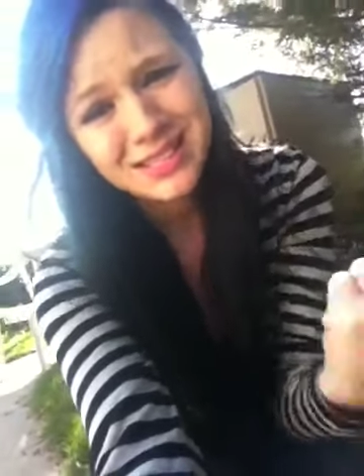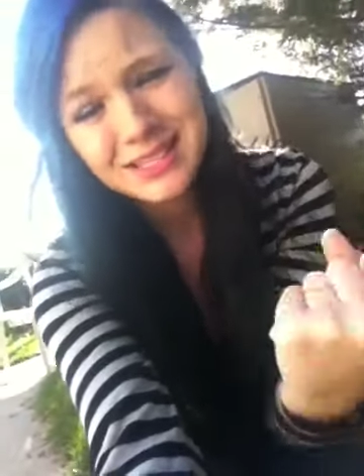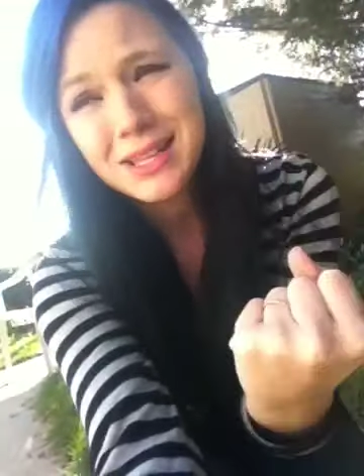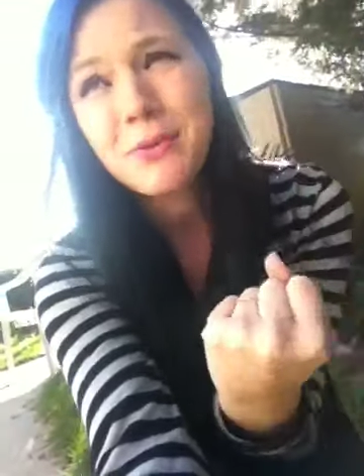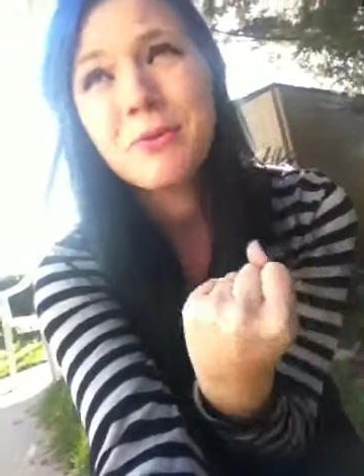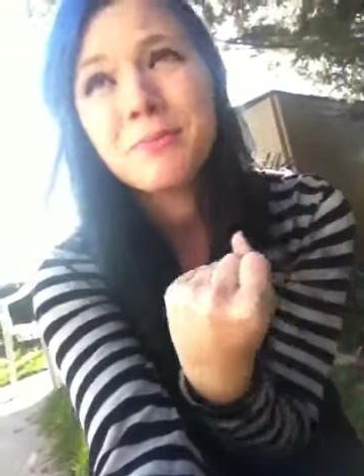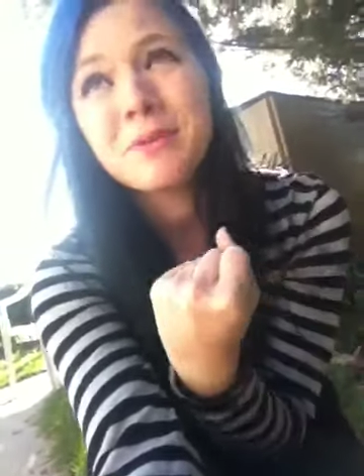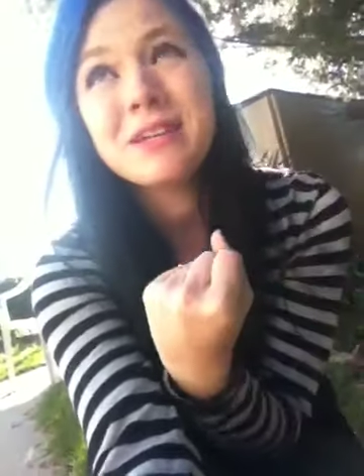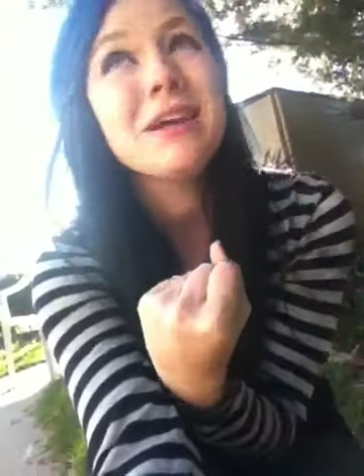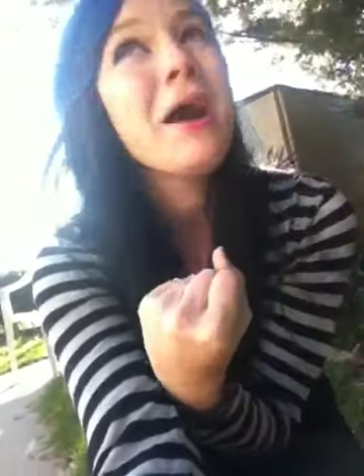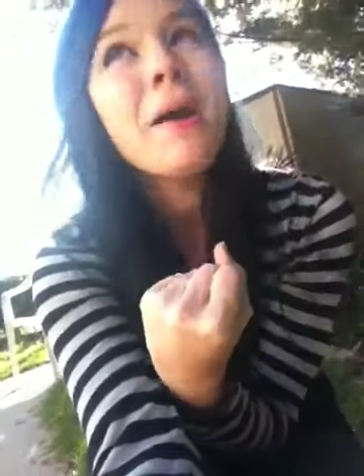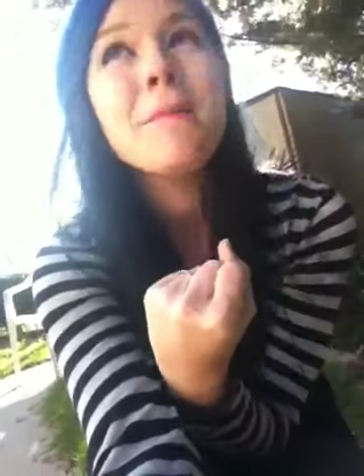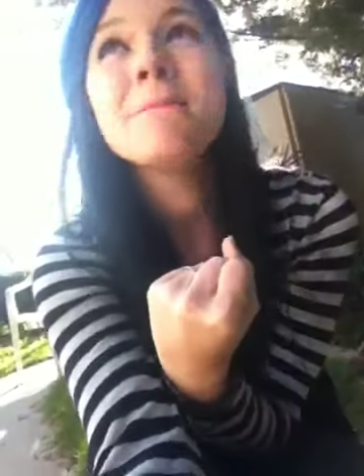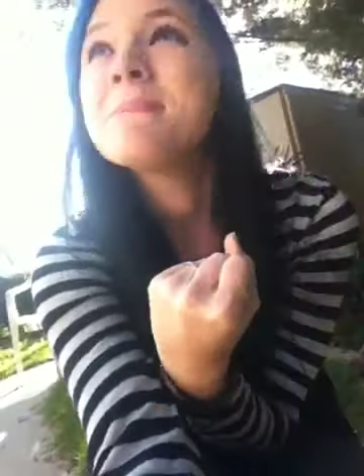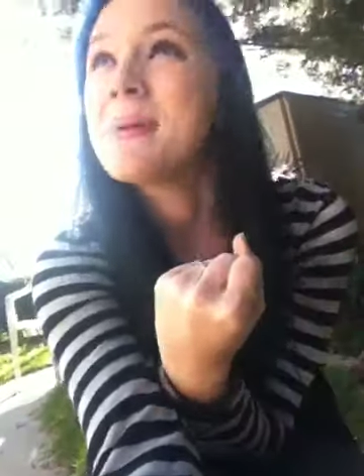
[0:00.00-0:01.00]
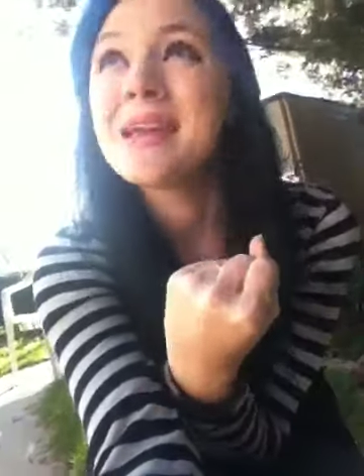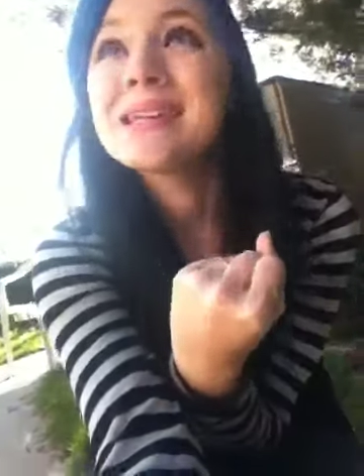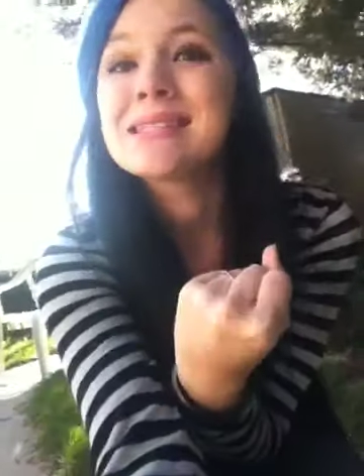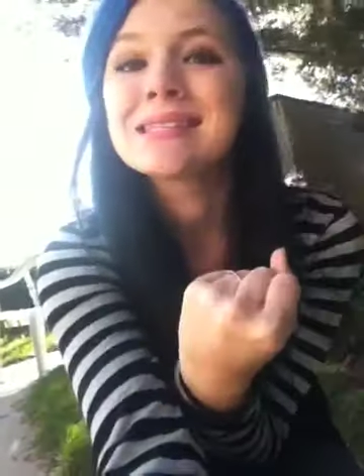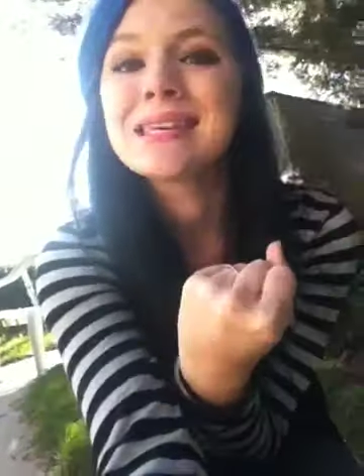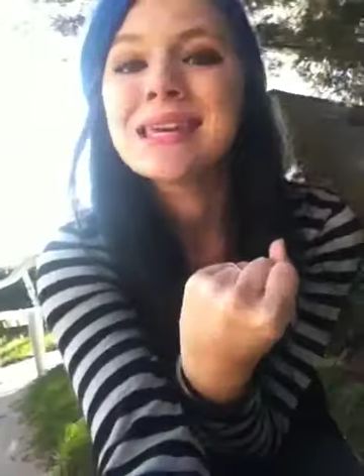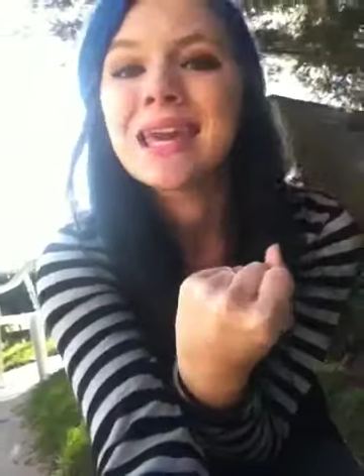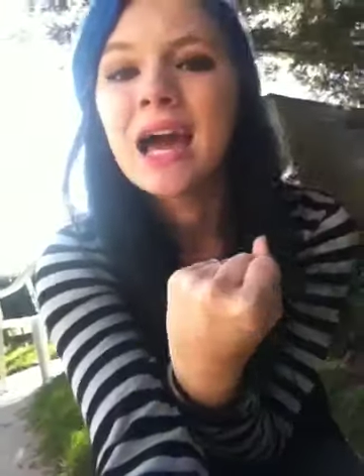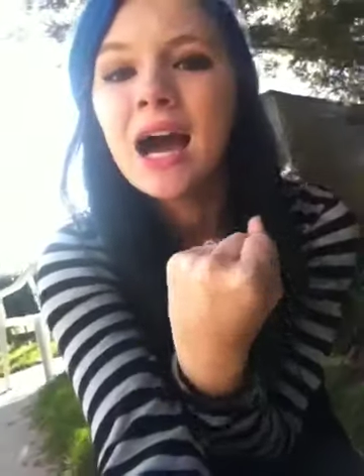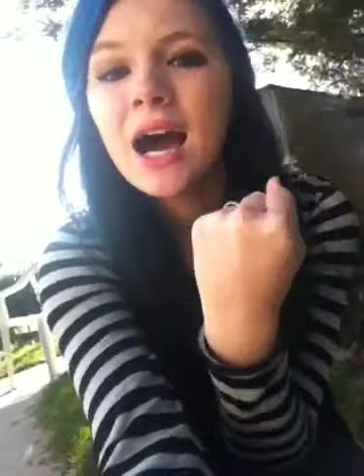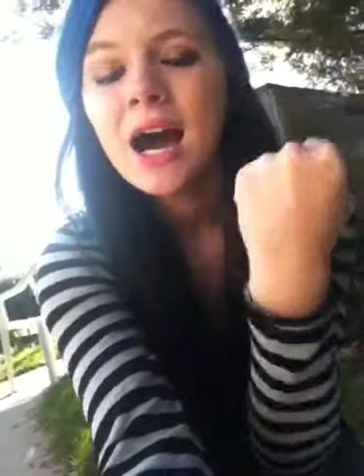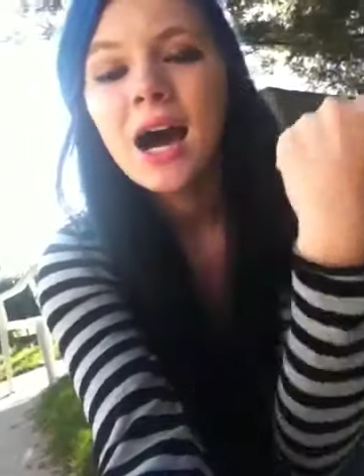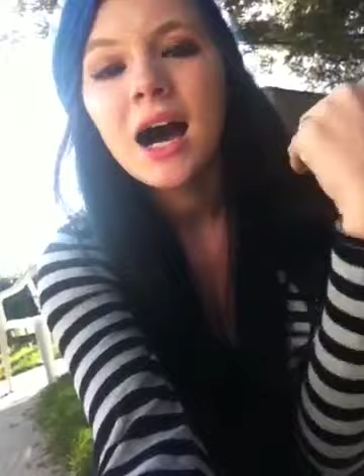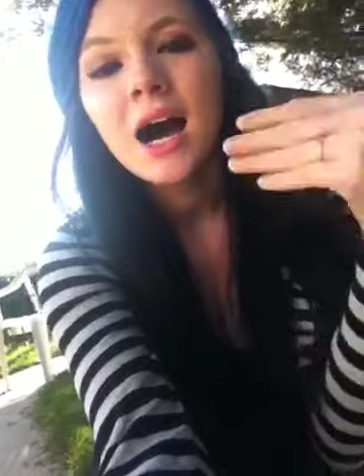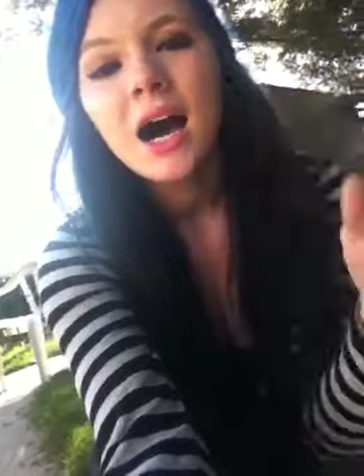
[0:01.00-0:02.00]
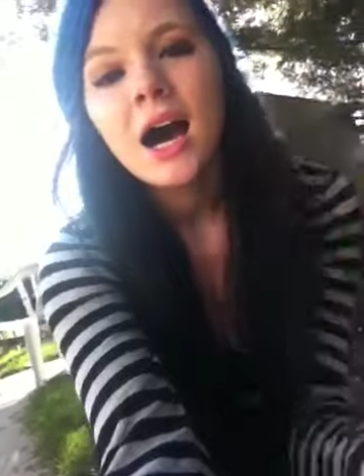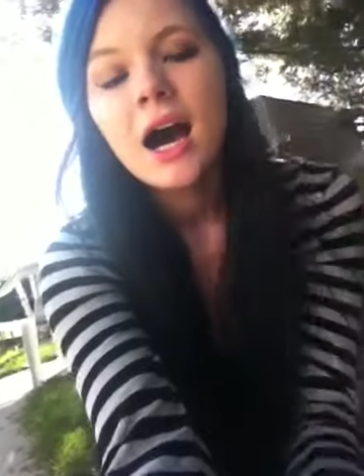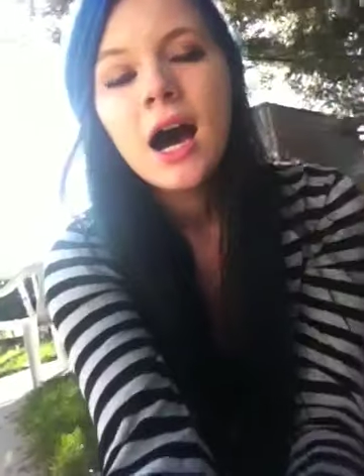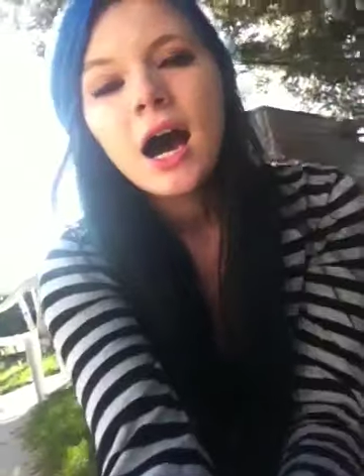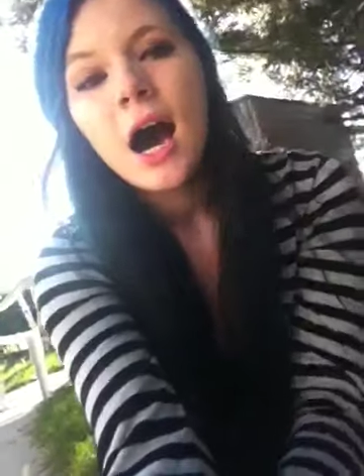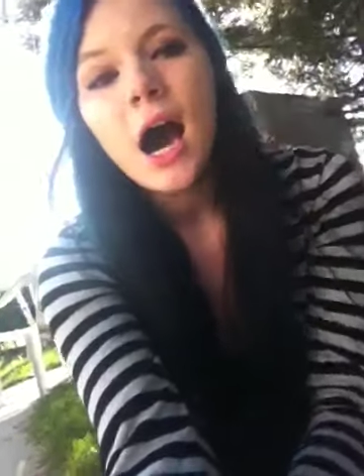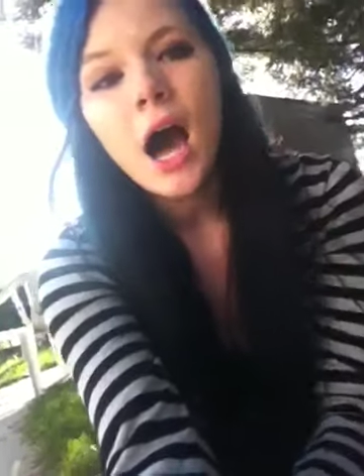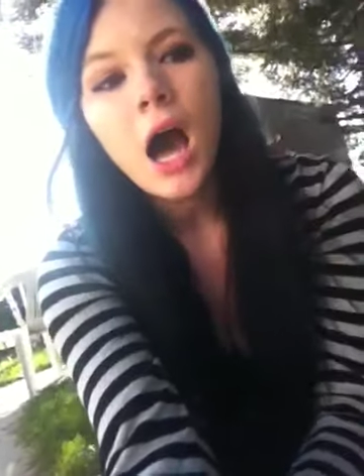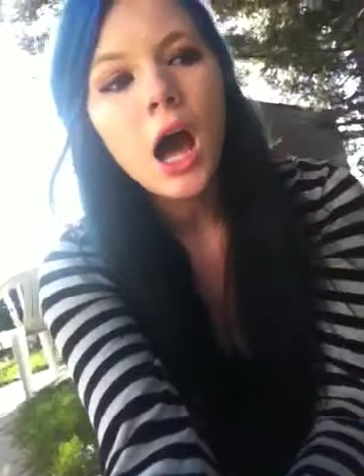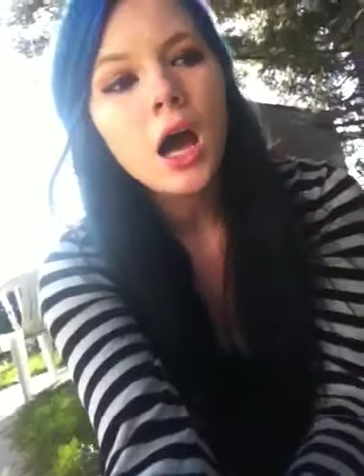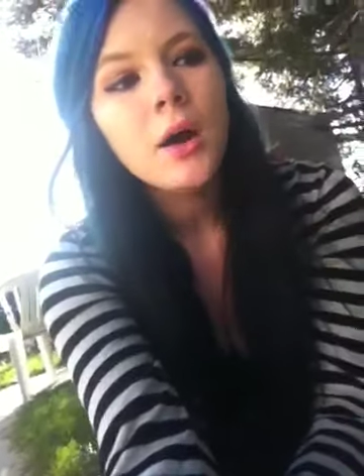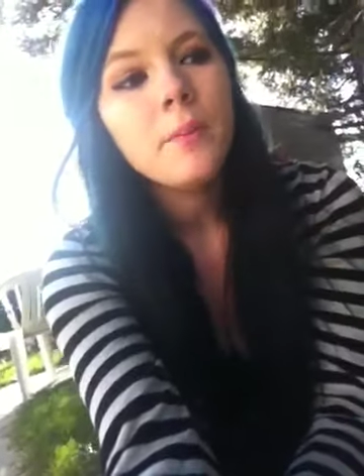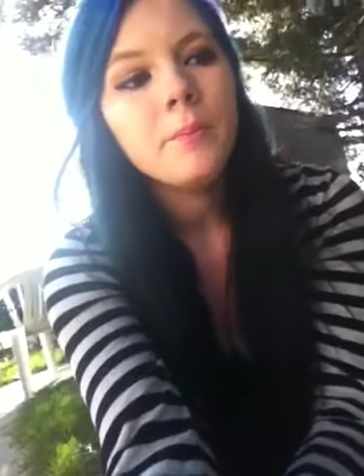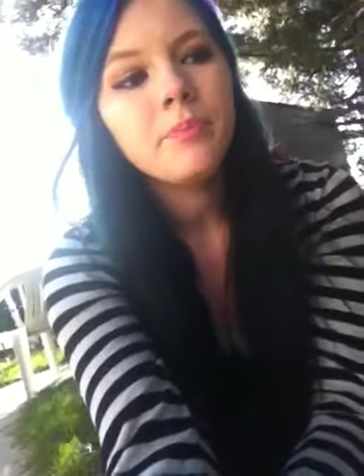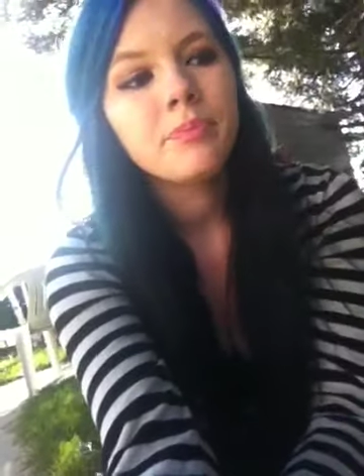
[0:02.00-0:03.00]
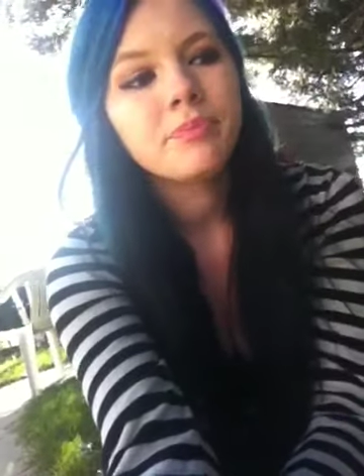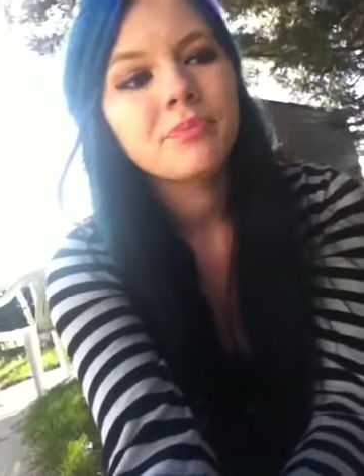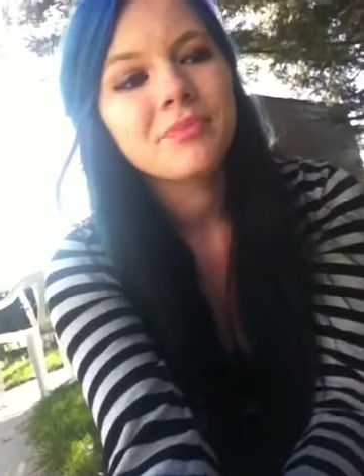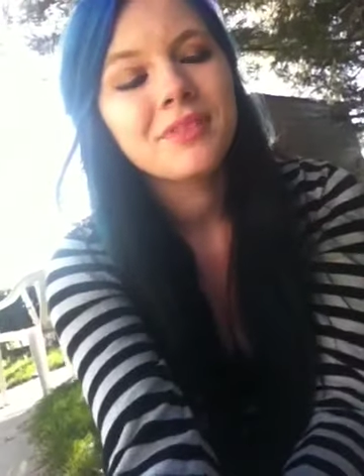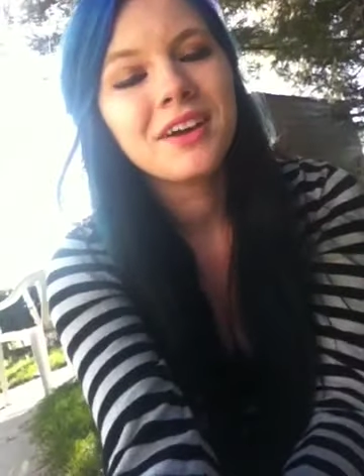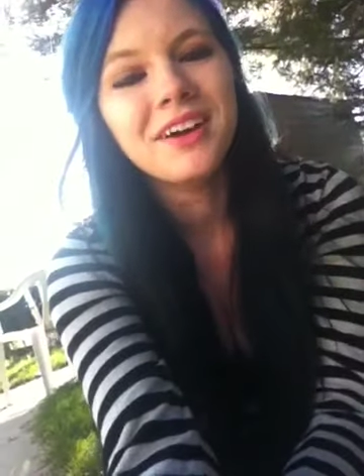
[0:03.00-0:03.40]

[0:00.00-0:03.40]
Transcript: because that would be amazing. Um,